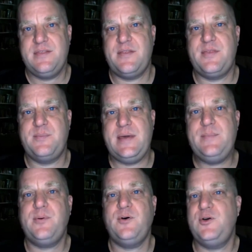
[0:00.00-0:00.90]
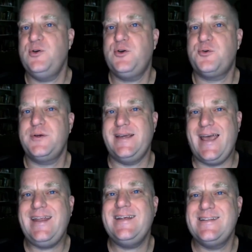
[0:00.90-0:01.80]
that the people who
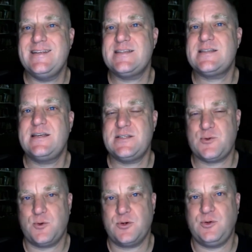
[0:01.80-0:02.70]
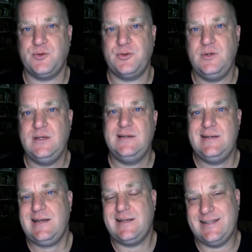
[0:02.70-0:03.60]
created this historical
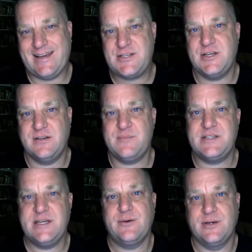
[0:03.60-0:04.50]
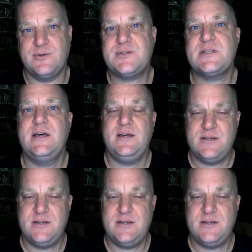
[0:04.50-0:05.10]
collection of materials,